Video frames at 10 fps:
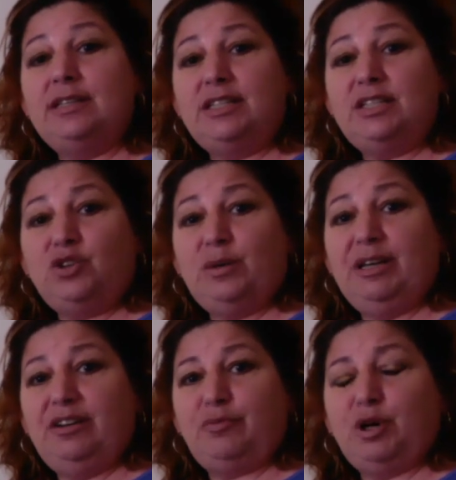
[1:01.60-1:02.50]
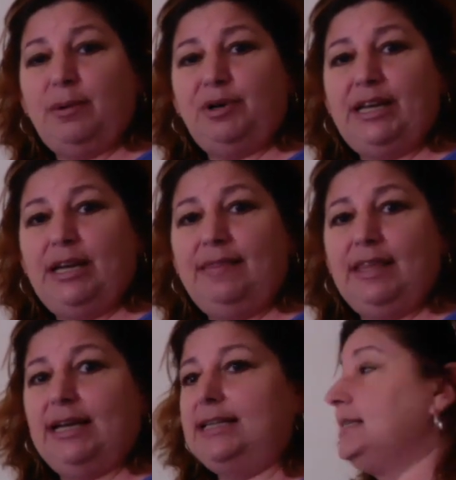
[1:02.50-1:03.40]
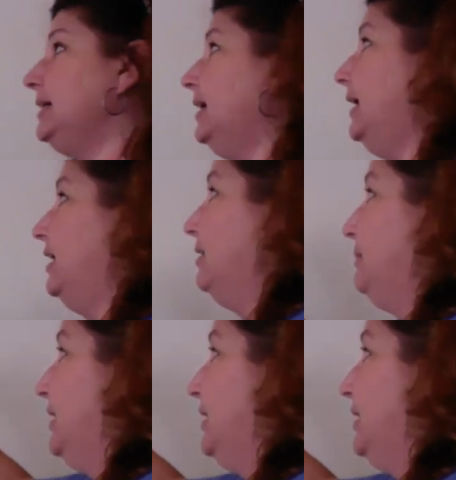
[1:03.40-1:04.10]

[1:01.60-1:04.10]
the distributive property on this, and I'm